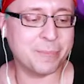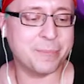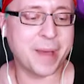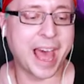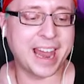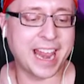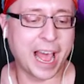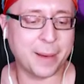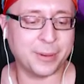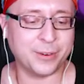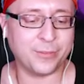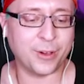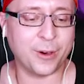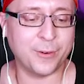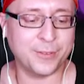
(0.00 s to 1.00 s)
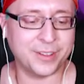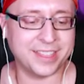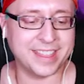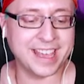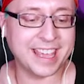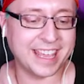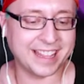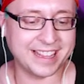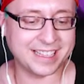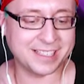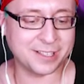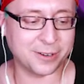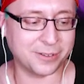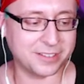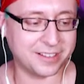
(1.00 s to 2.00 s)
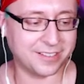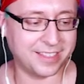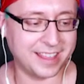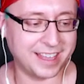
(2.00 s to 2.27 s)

bad habit of overthinking these sorts of